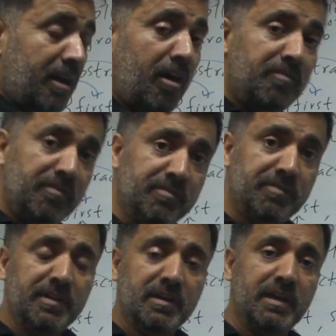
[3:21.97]
half
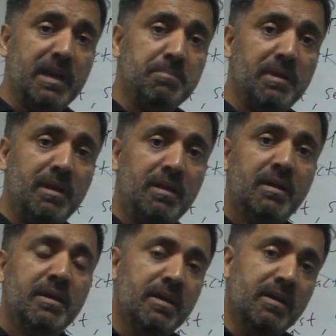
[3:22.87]
of an apple,
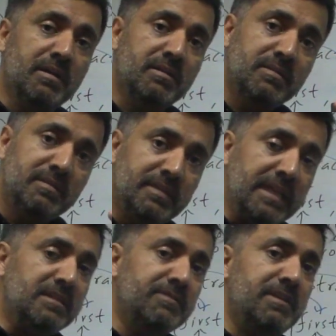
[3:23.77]
not
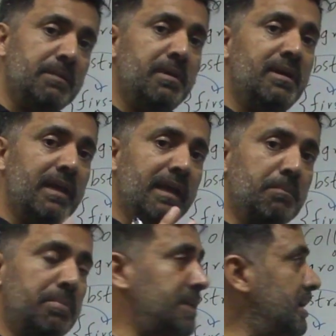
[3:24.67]
tenth of an apple, a
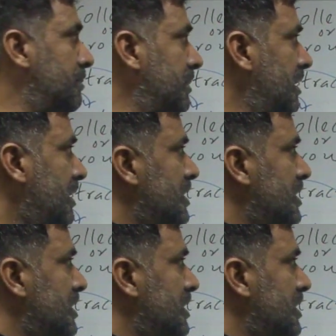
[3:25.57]
complete apple.